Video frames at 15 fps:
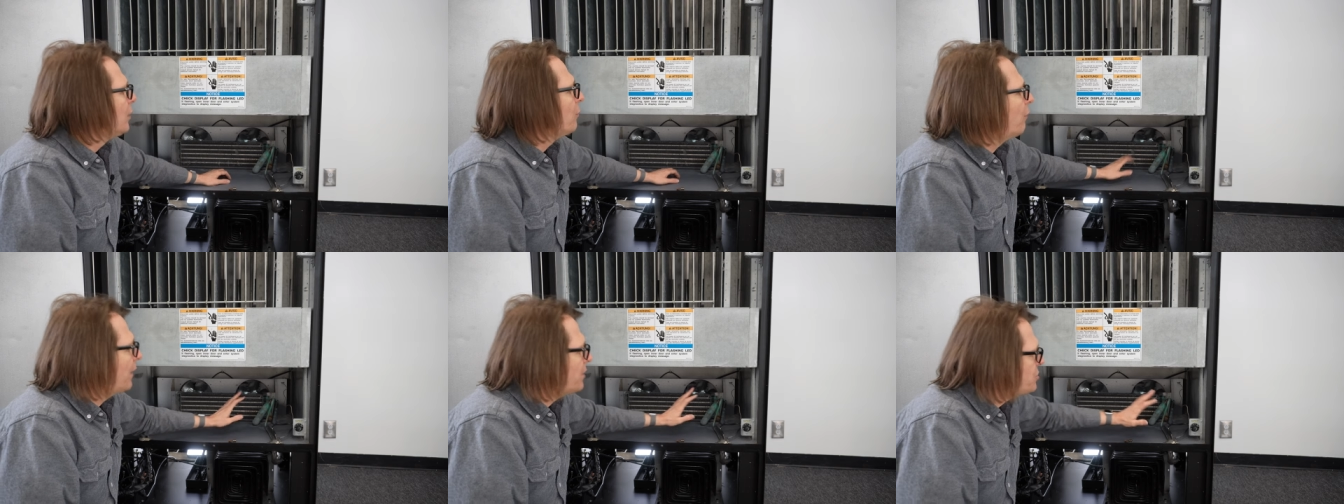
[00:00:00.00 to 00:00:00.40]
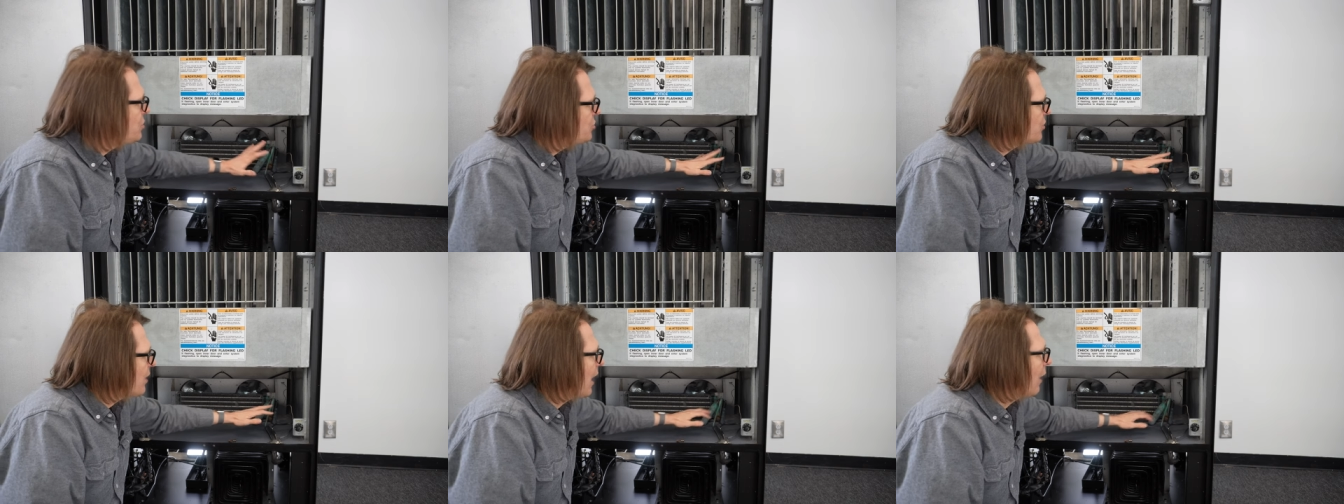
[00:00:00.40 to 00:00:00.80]
But that
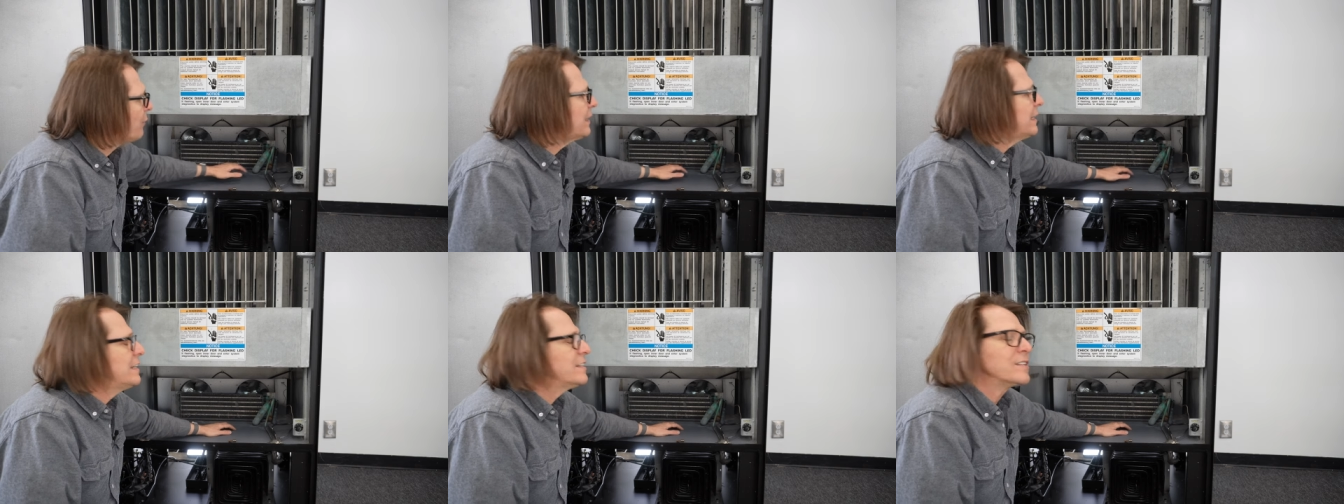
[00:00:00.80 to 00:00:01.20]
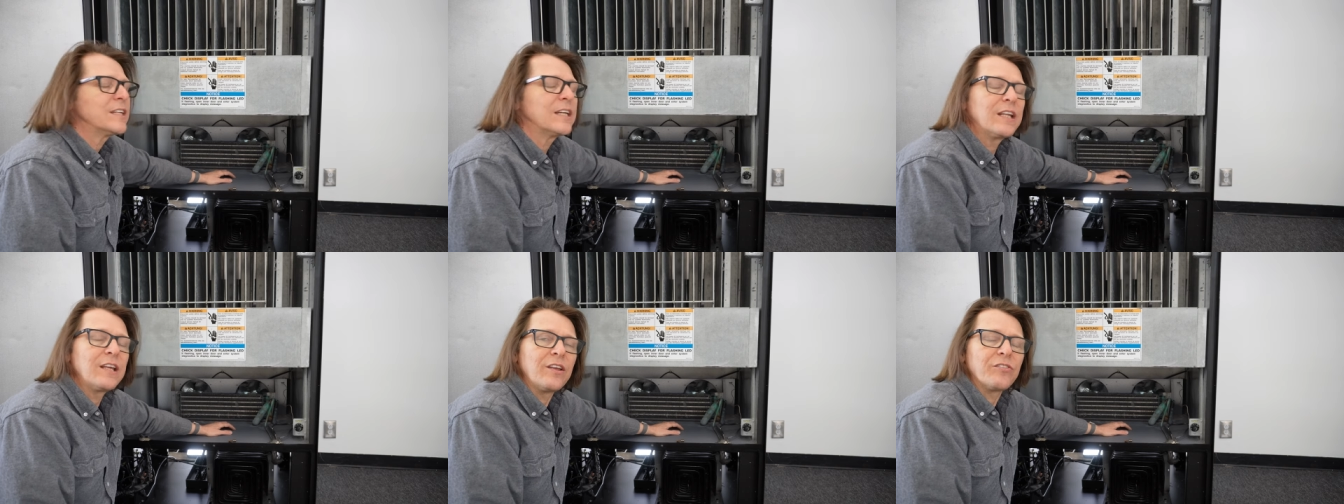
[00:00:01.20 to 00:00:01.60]
shows you how
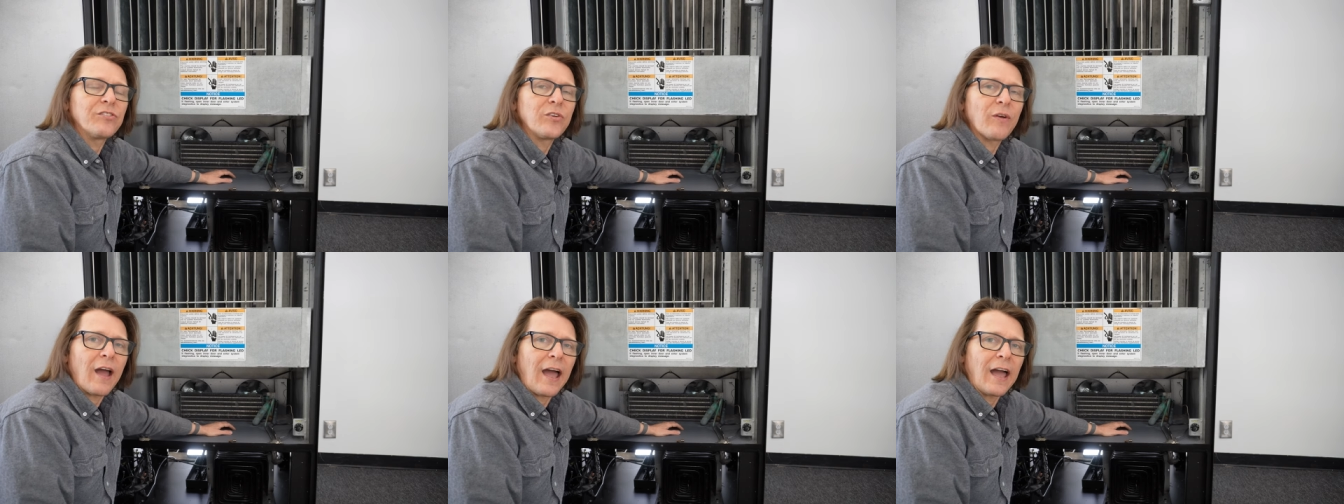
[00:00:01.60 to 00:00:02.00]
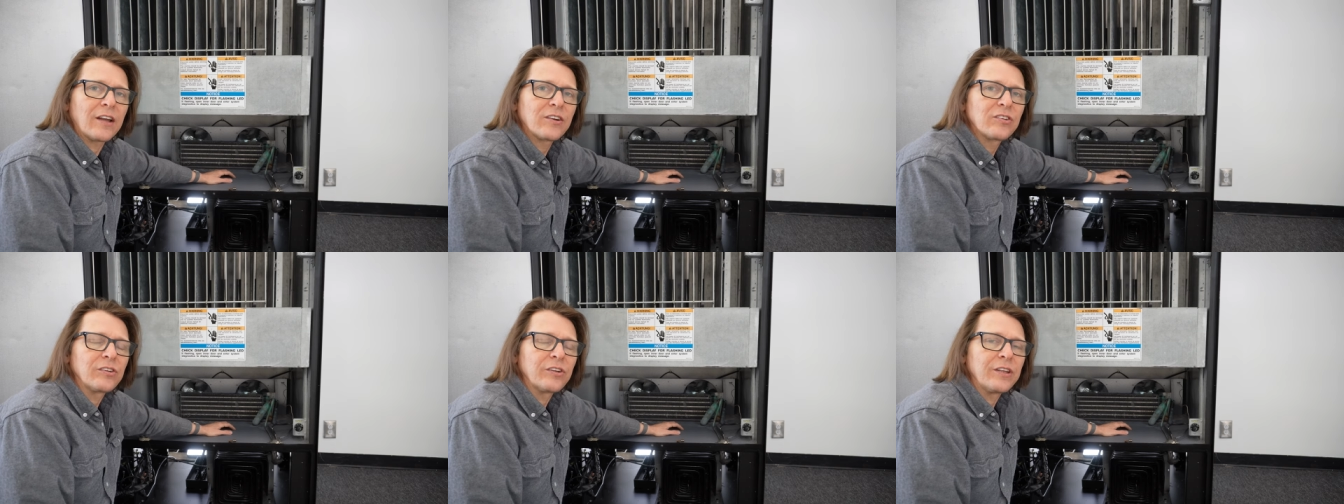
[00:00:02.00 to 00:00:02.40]
easy it is to
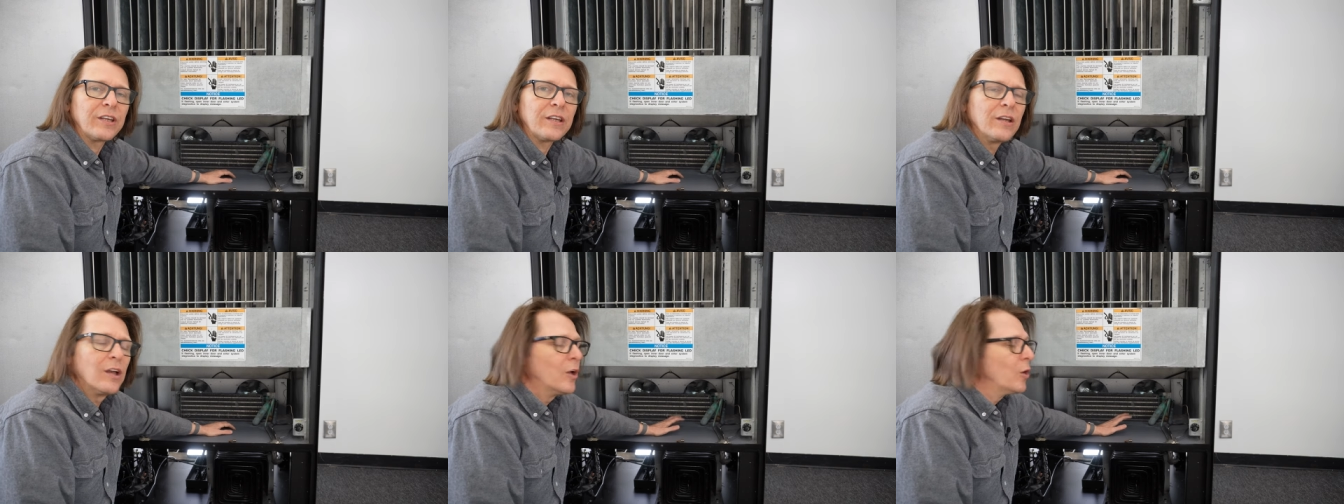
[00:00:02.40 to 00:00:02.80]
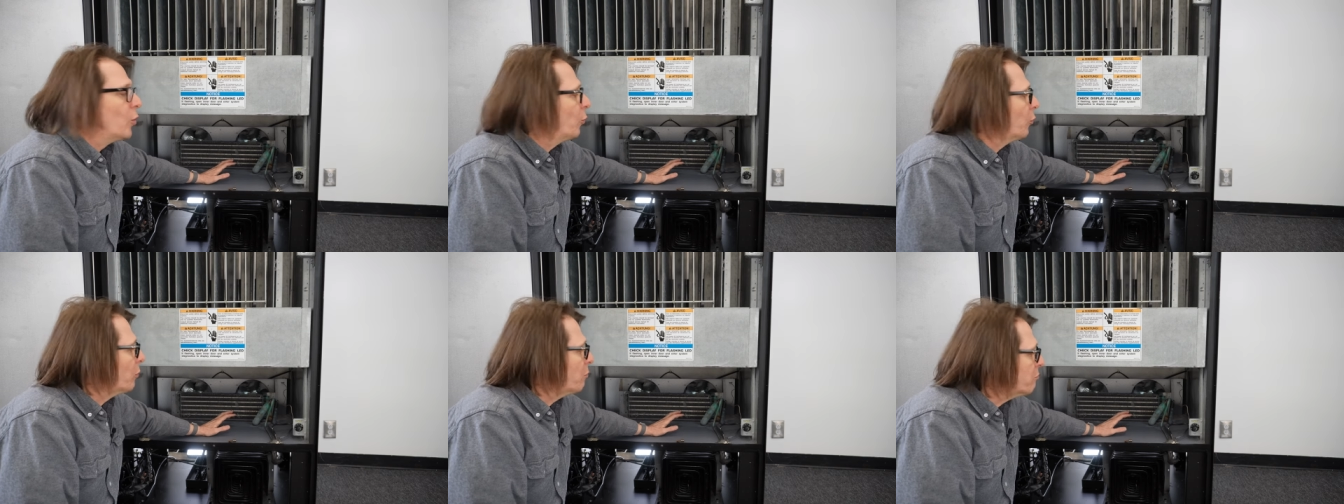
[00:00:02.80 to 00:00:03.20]
actually
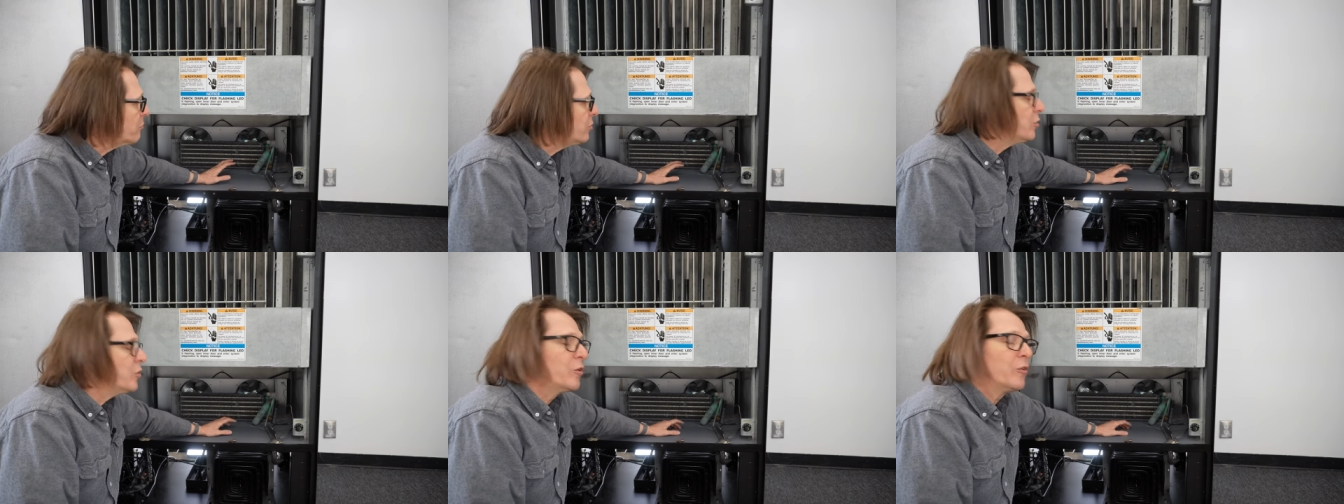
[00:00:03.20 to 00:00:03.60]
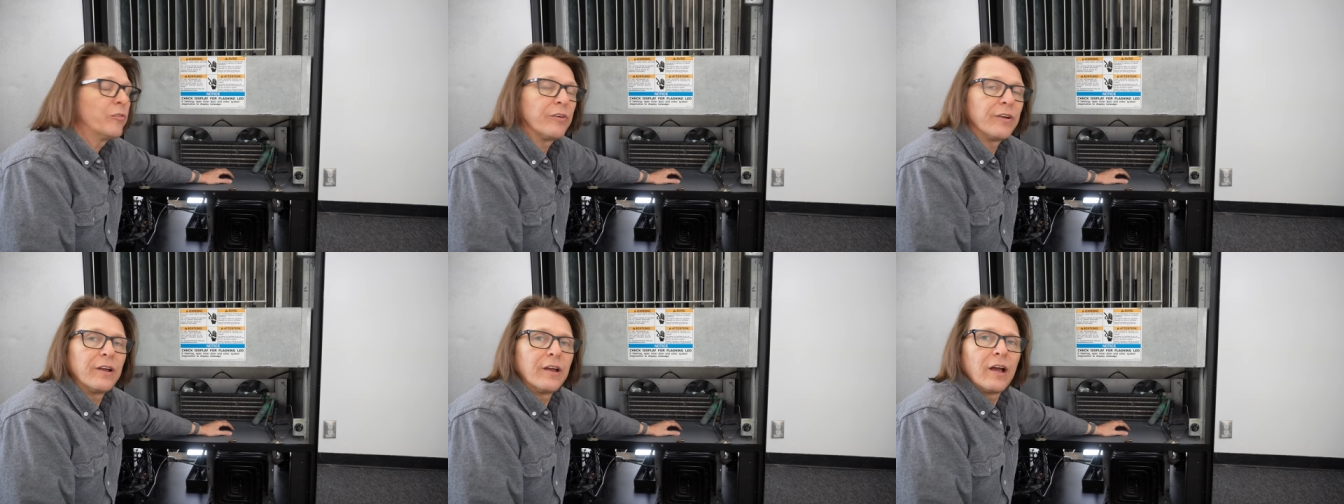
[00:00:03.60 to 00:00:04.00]

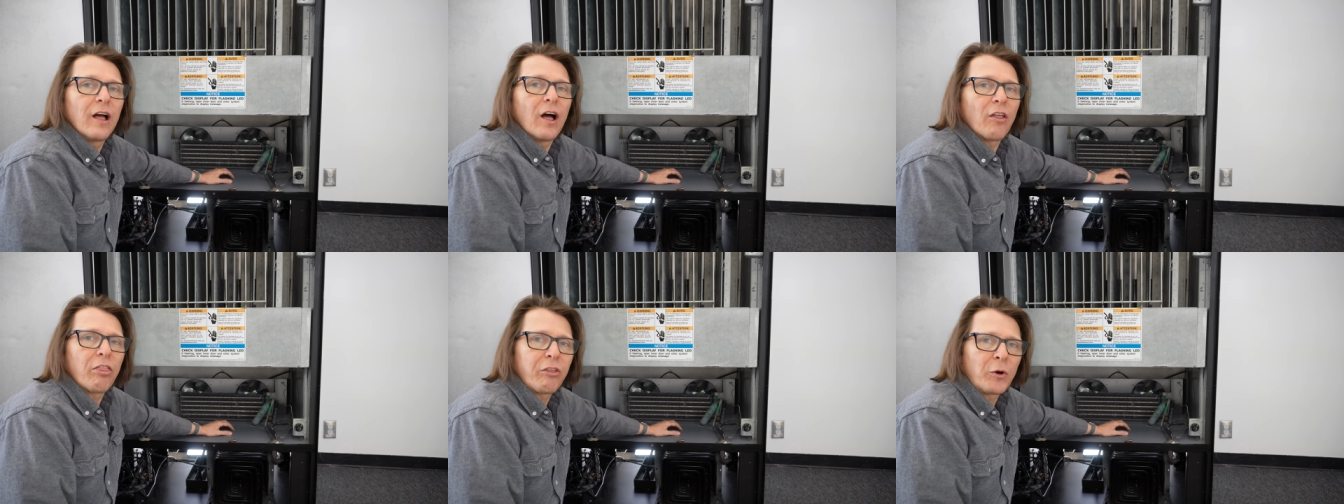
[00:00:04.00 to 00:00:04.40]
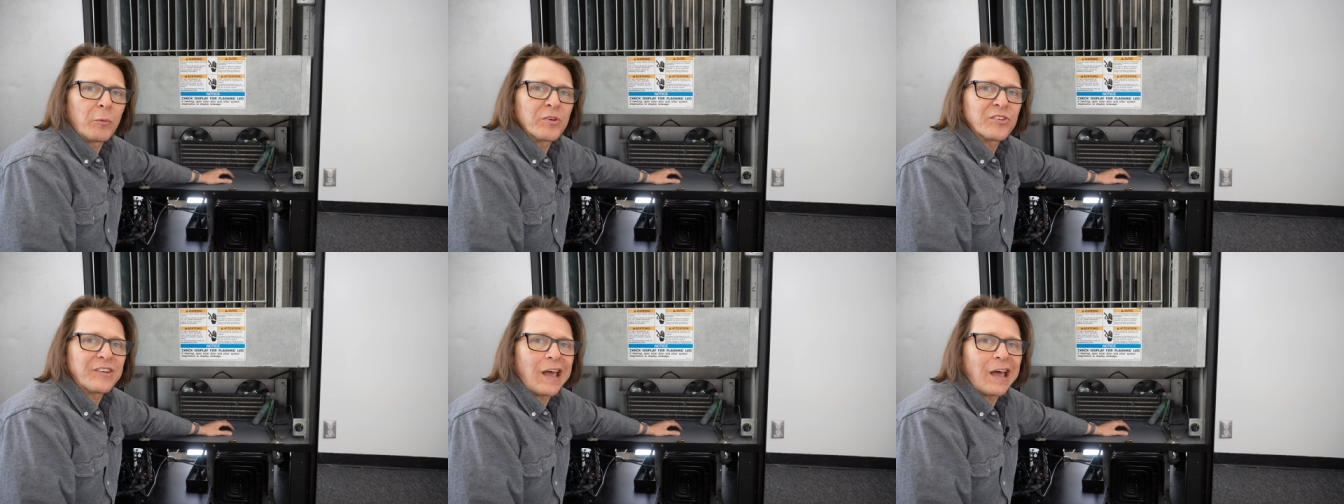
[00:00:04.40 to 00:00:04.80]
remove a
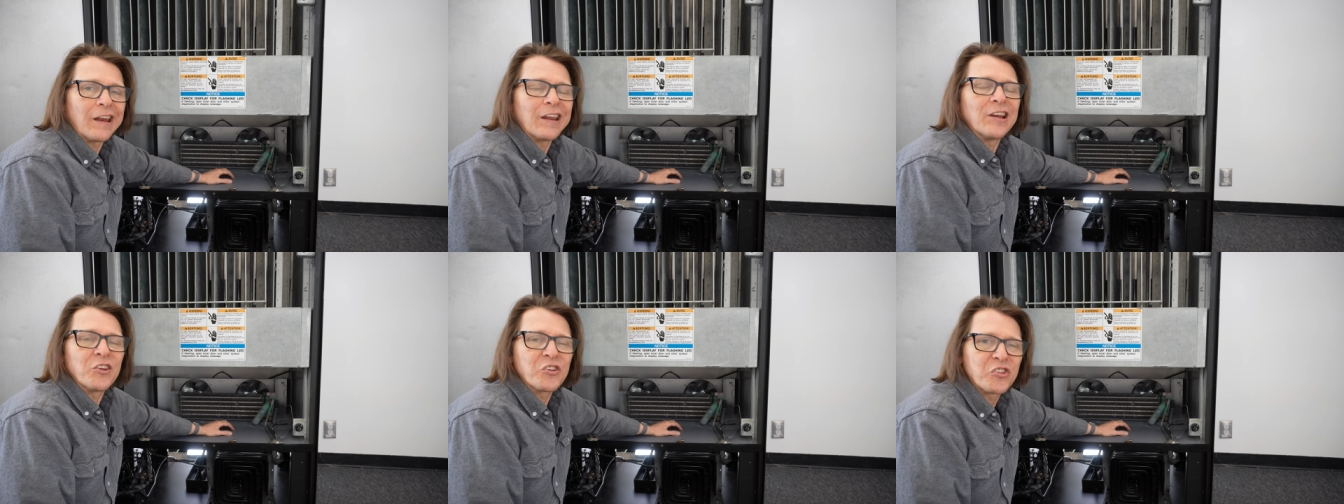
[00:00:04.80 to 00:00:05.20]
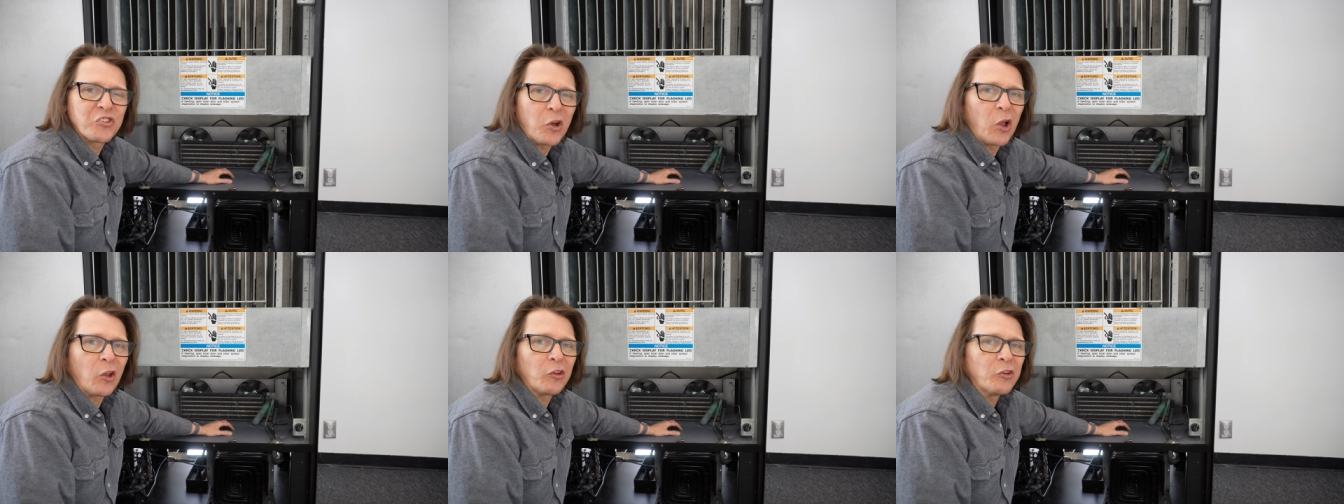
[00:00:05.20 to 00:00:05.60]
thermostat and
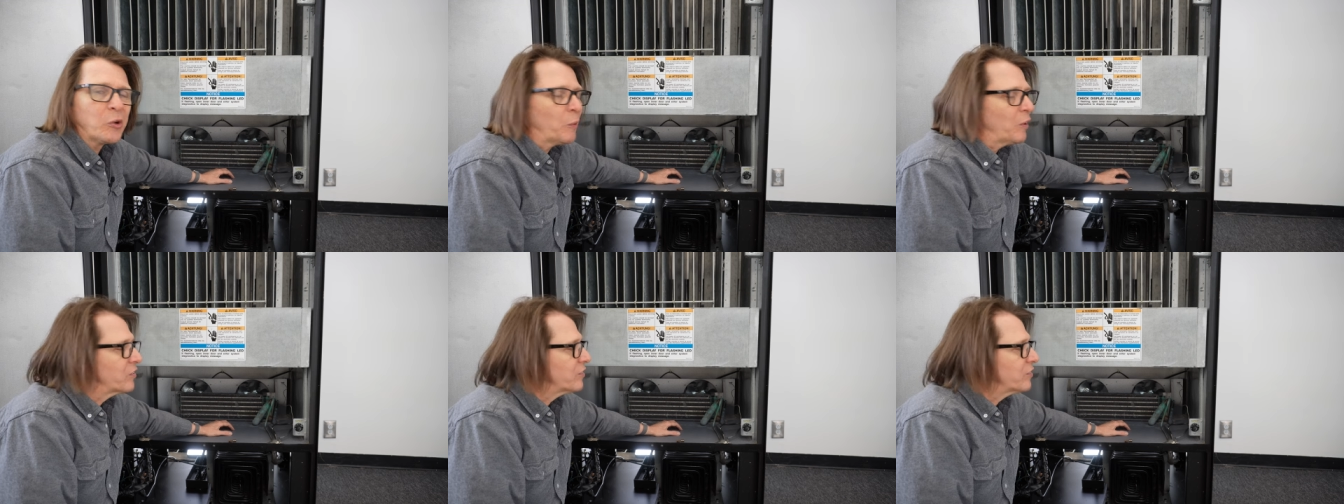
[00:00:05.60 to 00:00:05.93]
install a new one.